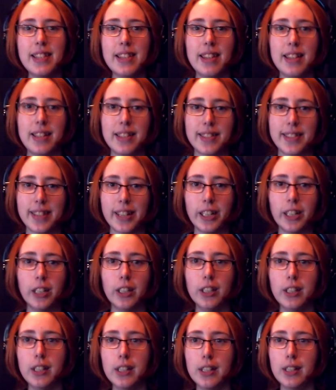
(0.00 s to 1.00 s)
that it's there.
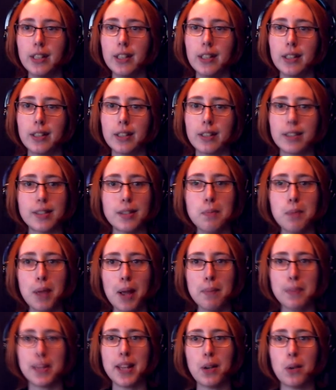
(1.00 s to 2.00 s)
And
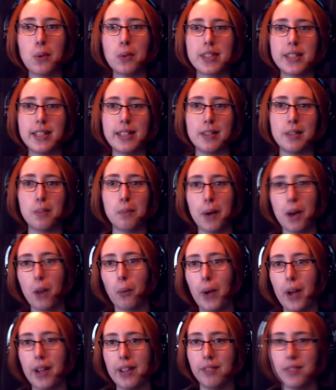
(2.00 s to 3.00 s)
sometimes I don't see them right
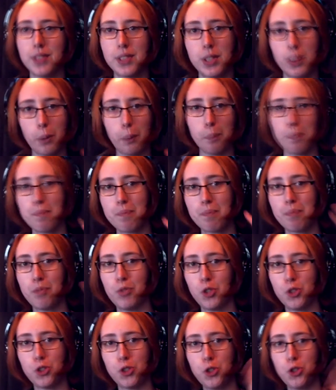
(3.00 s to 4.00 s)
away, so
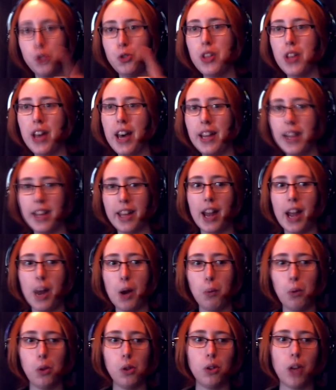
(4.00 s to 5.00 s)
just do that and I
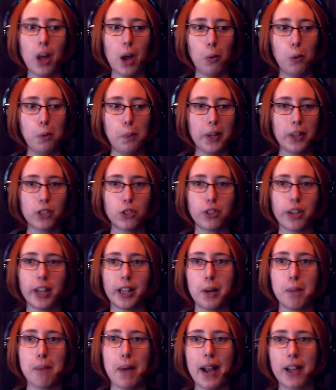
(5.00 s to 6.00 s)
will make sure I
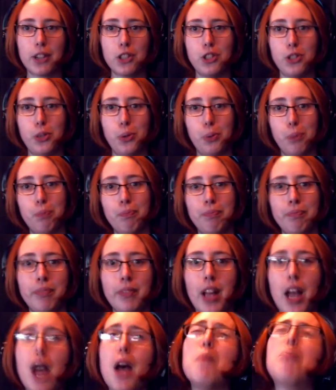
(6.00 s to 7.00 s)
come back to you.
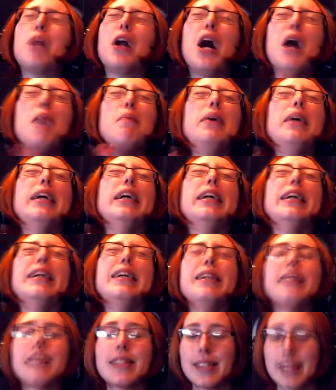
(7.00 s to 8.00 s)

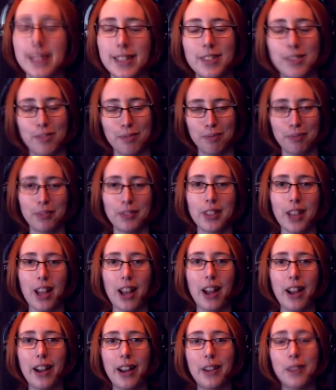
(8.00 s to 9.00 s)
Promise!
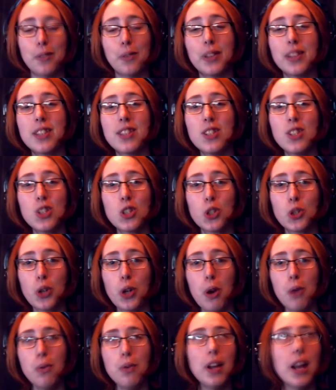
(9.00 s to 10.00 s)
Alright, well, this is
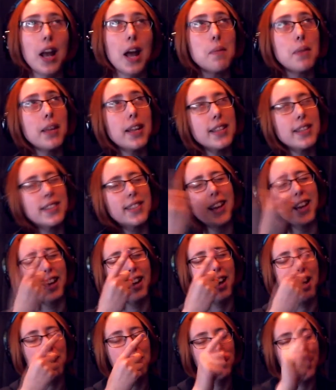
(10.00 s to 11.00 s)
Crow, and I'm gonna tag
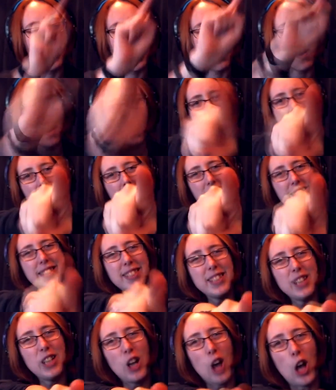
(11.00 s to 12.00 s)
off for now. I'll
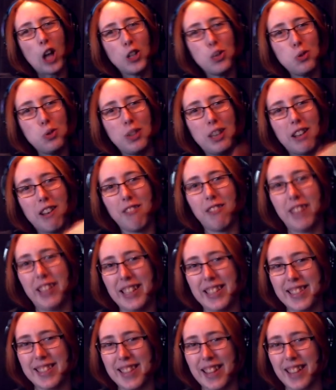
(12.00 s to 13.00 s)
see all you
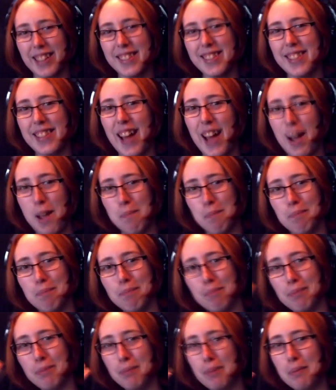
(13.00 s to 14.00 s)
lovelies next time.
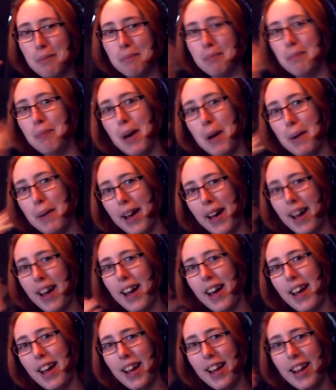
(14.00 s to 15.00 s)

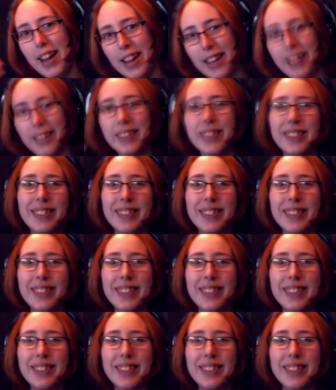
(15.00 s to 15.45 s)
Bye-bye!